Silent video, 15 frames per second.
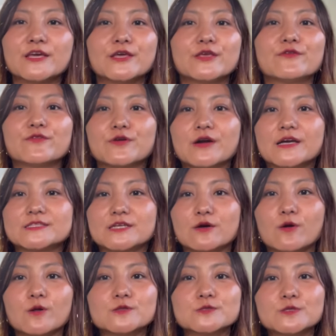If you guys are
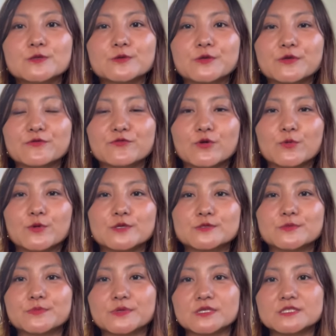also looking forward
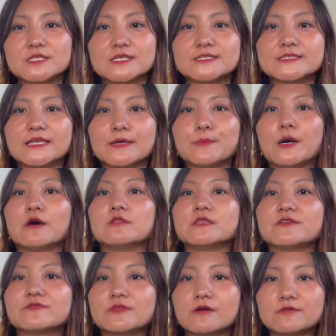to purchase them, I'll
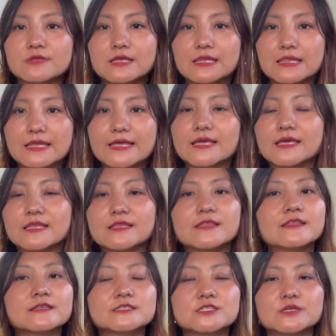leave down the link in the
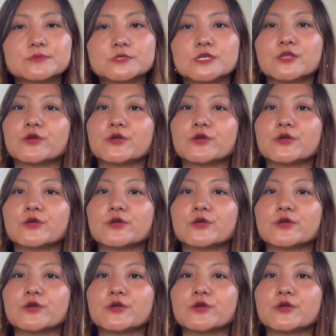description.